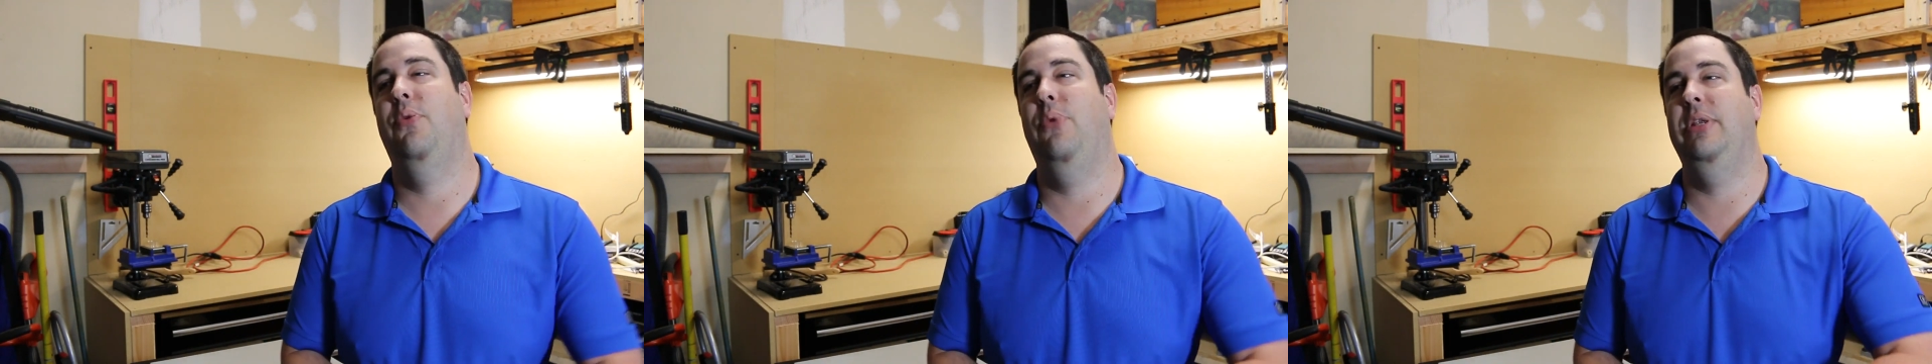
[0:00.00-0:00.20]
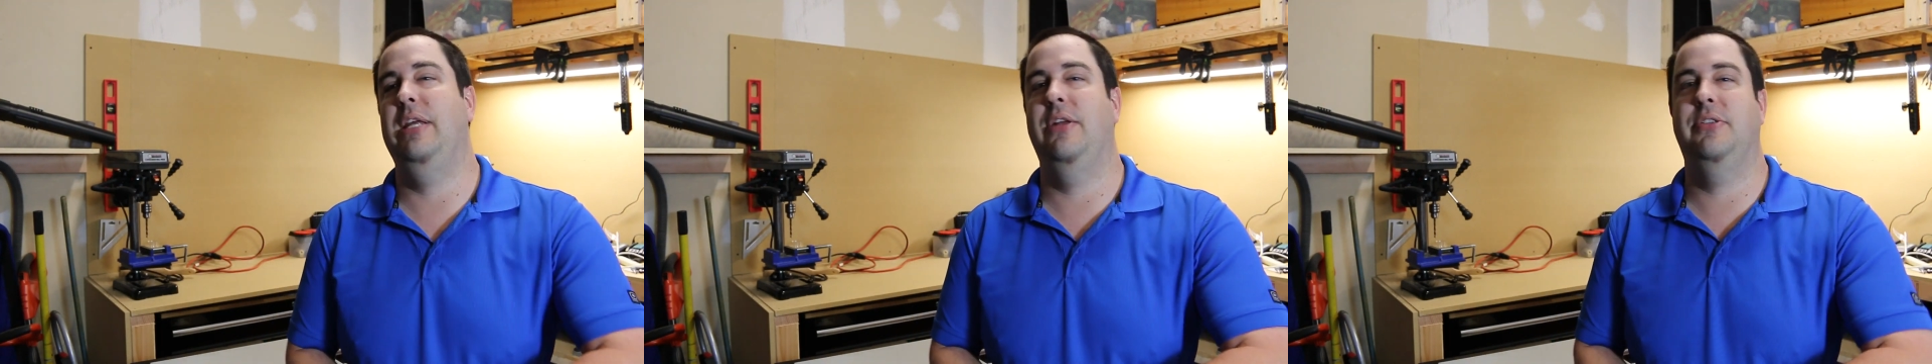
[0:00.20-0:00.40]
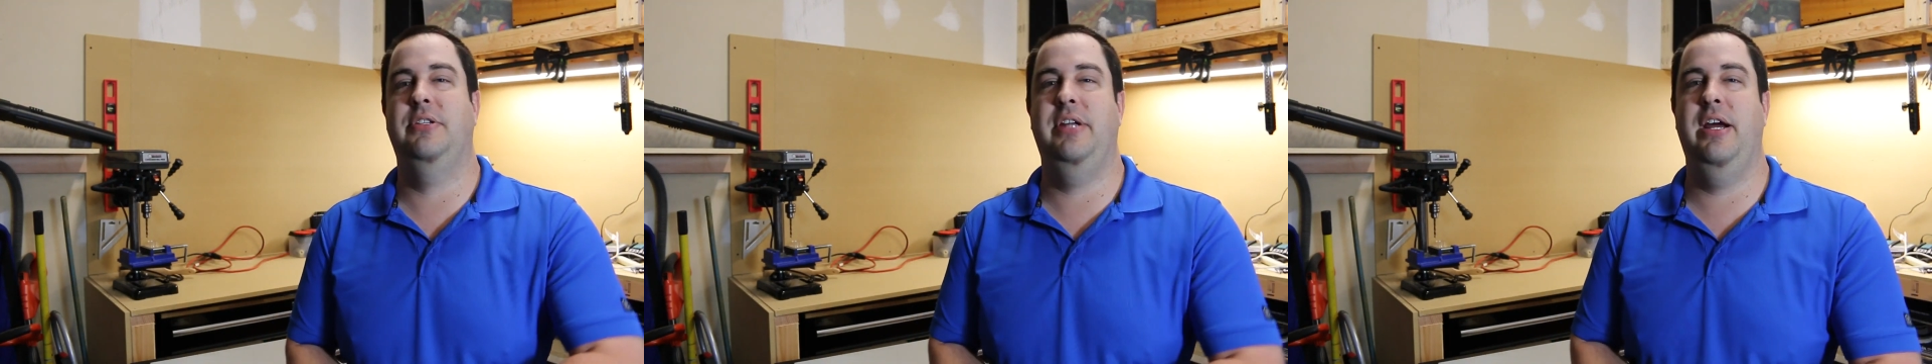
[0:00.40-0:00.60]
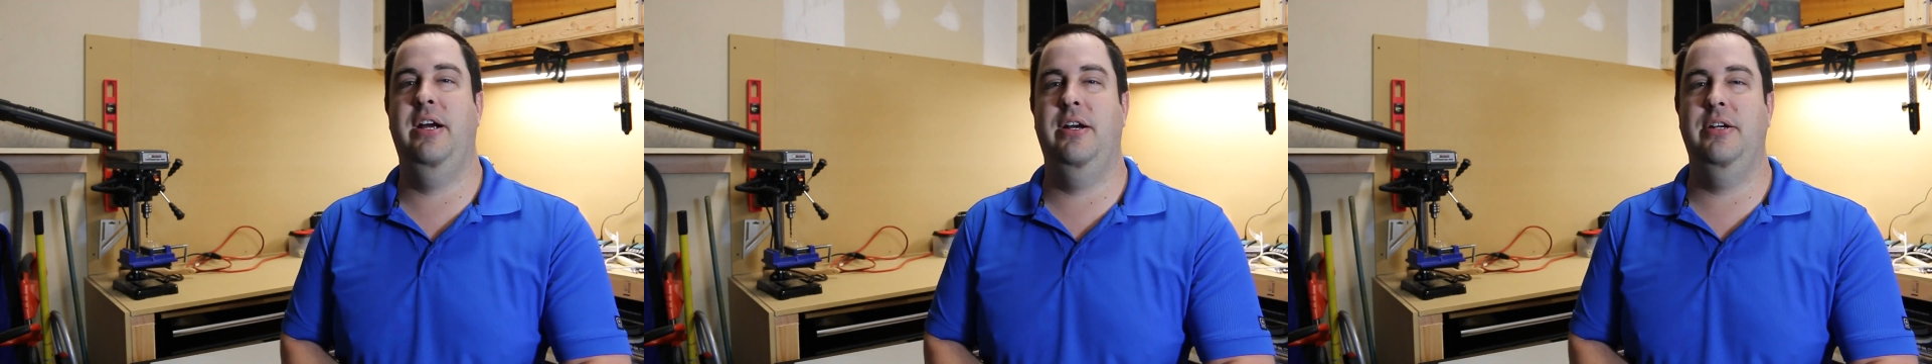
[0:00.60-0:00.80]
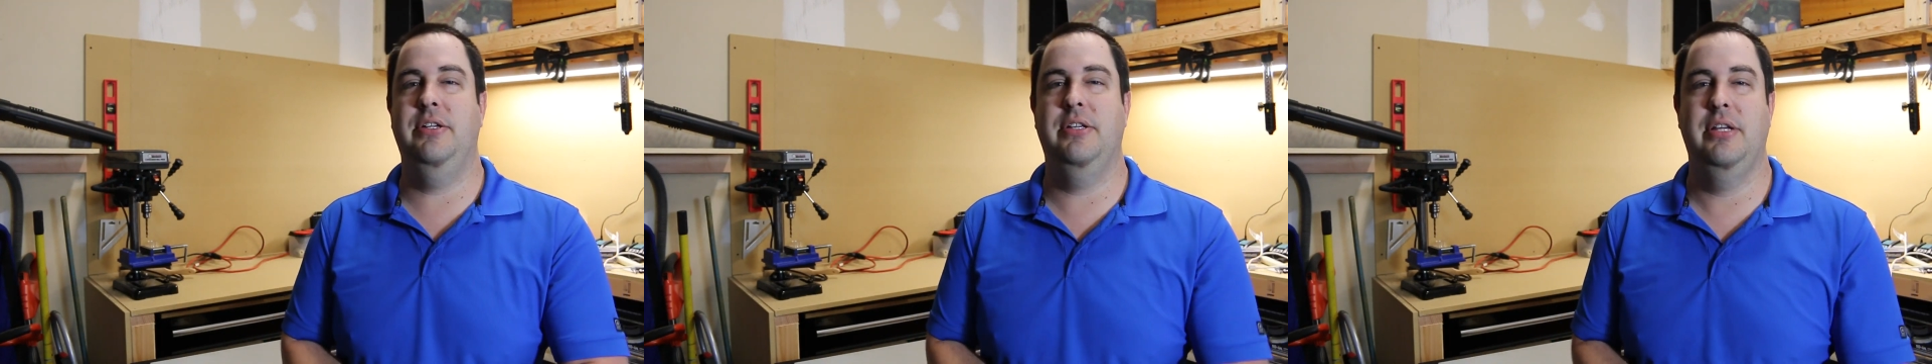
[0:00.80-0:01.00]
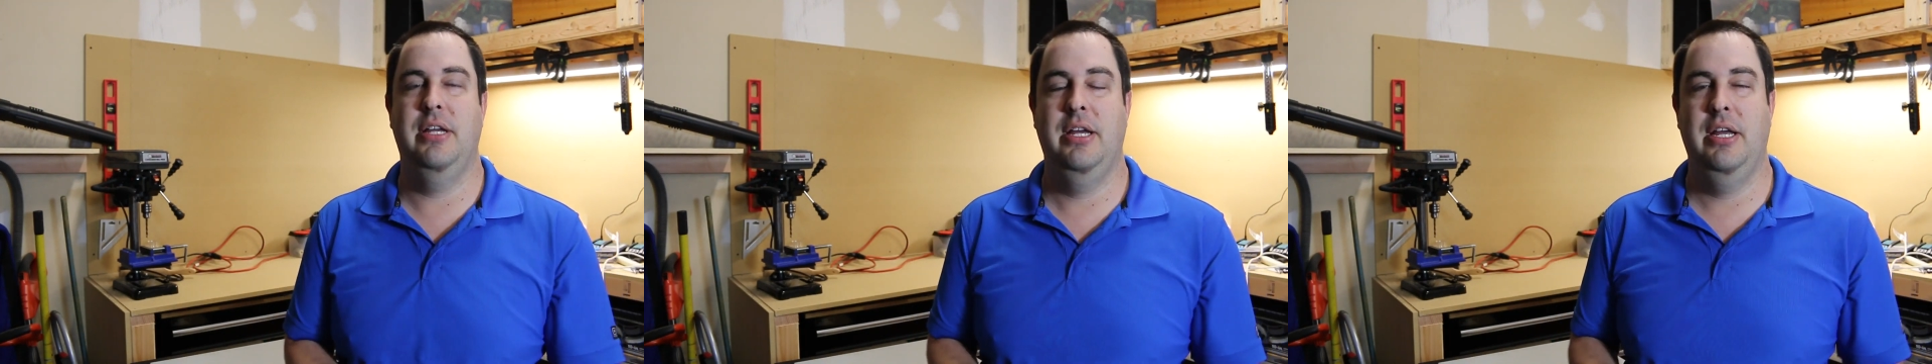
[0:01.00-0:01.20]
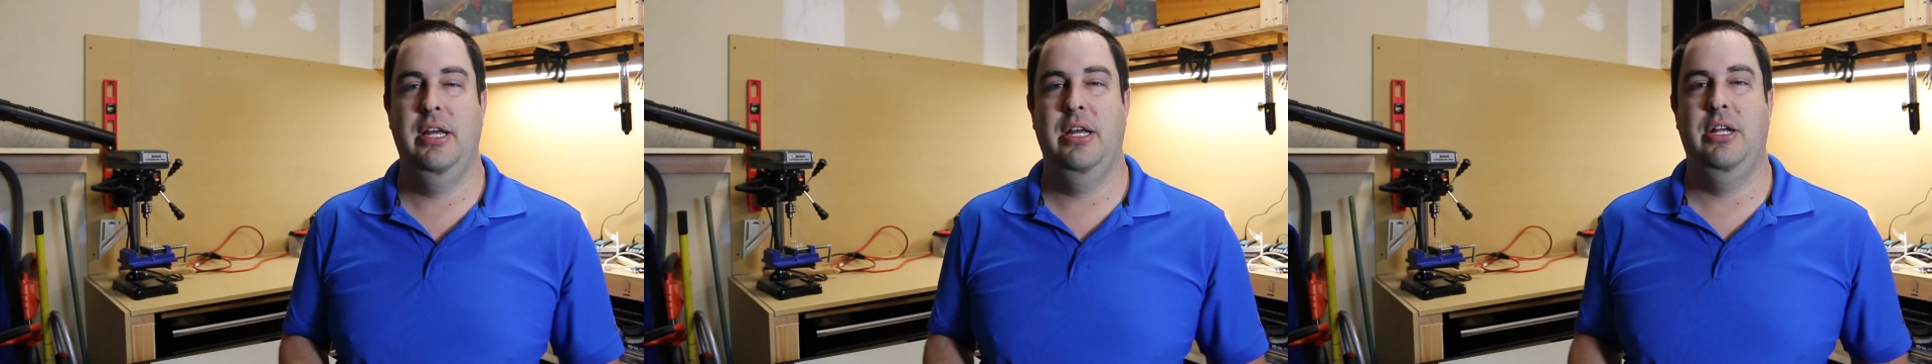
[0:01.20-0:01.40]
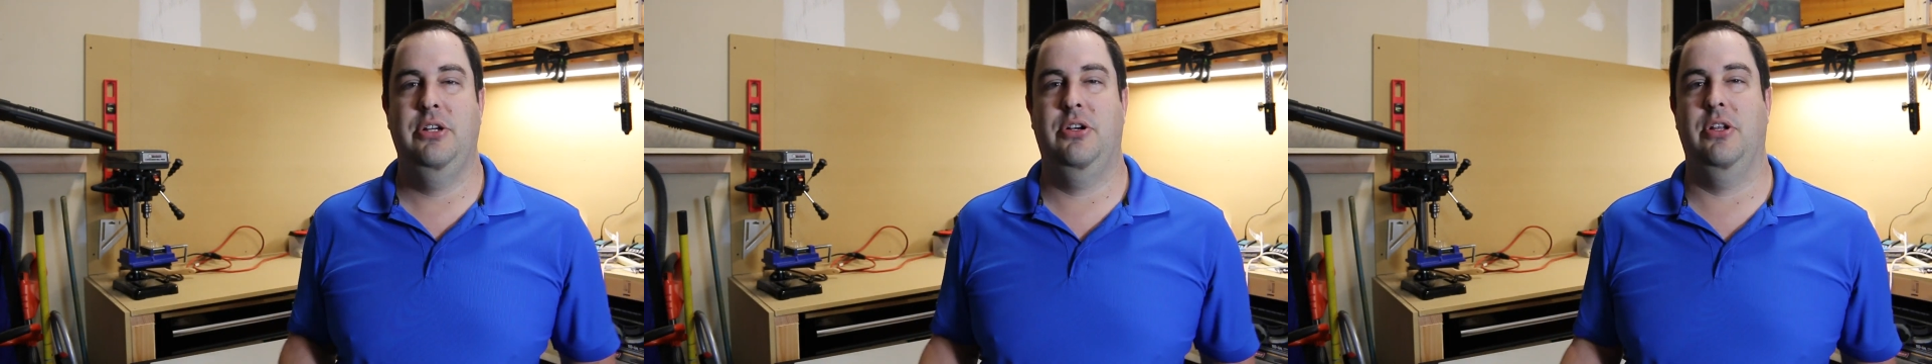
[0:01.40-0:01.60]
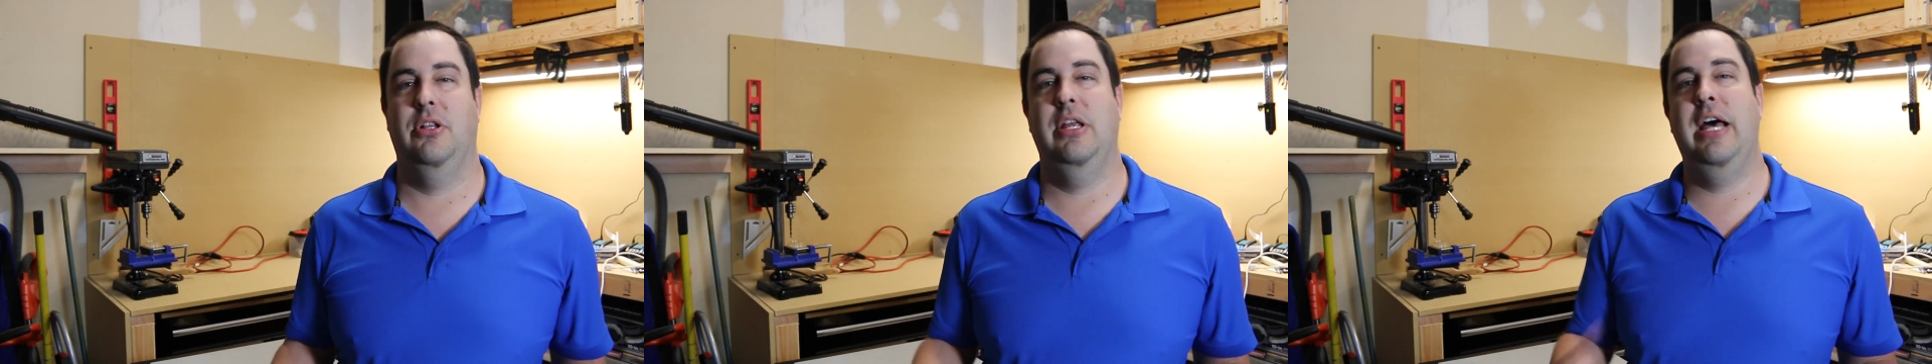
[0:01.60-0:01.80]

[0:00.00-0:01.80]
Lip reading: Went downstairs, turned the